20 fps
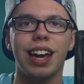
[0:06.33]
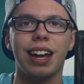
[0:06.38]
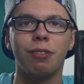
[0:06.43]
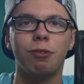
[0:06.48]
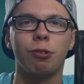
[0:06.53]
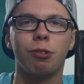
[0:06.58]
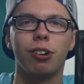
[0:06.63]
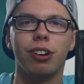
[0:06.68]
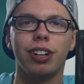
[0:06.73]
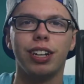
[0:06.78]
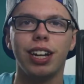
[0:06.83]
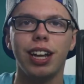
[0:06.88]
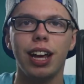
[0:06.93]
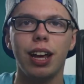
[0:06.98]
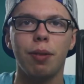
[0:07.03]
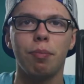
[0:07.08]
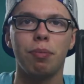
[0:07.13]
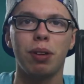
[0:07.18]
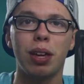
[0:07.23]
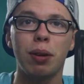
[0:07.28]
everyone,
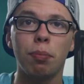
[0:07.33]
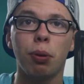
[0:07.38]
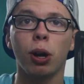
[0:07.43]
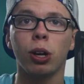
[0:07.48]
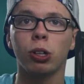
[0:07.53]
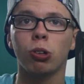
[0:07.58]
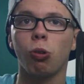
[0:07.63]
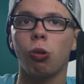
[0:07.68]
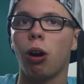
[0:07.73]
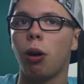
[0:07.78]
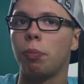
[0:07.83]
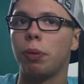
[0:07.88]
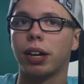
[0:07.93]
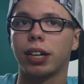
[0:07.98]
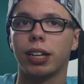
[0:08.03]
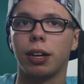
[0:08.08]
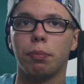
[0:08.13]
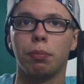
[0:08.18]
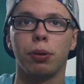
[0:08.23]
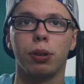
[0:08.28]
me and Parker
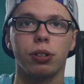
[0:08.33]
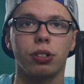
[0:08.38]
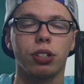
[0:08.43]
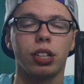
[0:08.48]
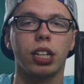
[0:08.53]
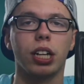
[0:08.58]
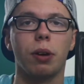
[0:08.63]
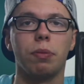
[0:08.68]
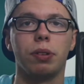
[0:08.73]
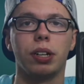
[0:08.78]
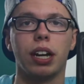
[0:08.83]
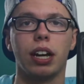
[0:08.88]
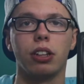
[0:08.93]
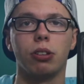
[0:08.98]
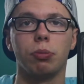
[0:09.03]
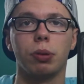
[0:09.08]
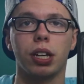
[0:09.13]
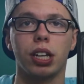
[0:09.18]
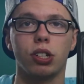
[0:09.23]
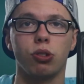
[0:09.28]
Wildbeck have personally come together
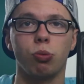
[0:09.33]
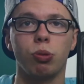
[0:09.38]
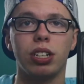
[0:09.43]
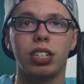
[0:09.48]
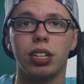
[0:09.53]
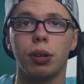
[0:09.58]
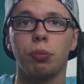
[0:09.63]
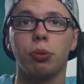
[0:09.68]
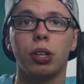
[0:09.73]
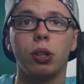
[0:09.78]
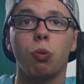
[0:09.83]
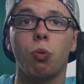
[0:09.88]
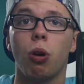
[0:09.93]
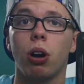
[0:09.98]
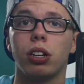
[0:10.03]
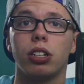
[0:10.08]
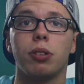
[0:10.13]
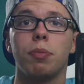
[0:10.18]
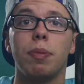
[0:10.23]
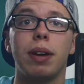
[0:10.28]
because we simply
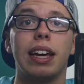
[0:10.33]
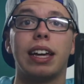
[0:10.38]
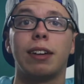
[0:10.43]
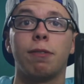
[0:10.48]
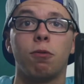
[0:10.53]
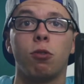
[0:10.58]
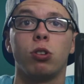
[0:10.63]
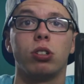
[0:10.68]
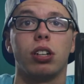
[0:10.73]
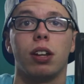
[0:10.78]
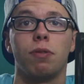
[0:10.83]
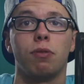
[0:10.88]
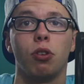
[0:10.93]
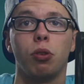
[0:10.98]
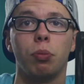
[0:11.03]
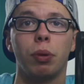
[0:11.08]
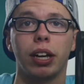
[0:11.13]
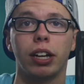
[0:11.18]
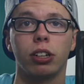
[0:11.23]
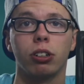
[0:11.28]
want to make Full-Time
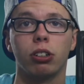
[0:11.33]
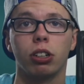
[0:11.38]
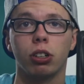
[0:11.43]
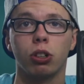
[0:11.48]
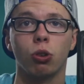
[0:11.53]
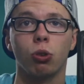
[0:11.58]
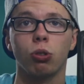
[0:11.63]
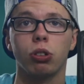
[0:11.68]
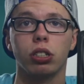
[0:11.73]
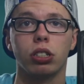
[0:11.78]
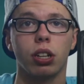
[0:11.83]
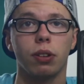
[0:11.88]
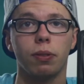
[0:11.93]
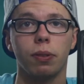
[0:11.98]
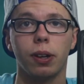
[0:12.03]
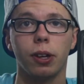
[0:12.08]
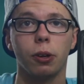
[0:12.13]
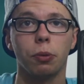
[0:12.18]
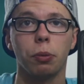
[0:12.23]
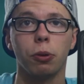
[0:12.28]
Filmmaker a course
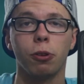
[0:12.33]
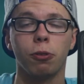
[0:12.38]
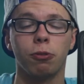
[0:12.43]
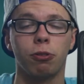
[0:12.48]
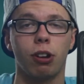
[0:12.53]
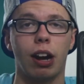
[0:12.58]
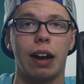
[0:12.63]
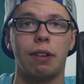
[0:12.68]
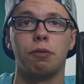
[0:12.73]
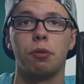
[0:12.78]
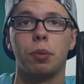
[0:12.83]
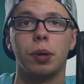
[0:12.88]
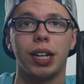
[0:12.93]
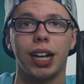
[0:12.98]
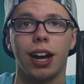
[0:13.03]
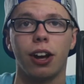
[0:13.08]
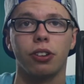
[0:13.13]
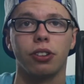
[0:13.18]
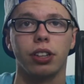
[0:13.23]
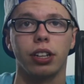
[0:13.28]
available for everybody
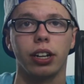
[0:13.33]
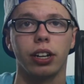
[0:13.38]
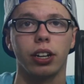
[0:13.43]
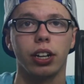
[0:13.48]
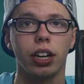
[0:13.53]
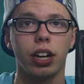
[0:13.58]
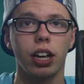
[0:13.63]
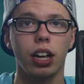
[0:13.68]
out there.